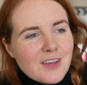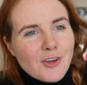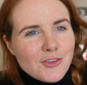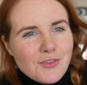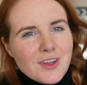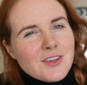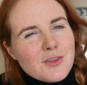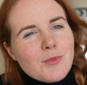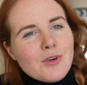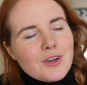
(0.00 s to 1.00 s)
I've also found that
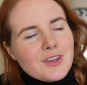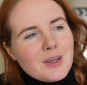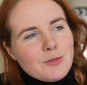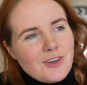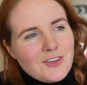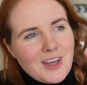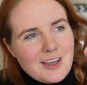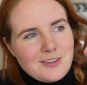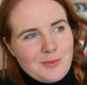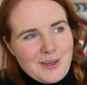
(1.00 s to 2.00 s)
the more that I'm stressing
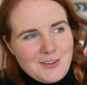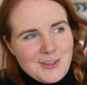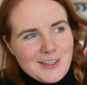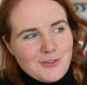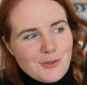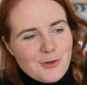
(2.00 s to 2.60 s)
out about it,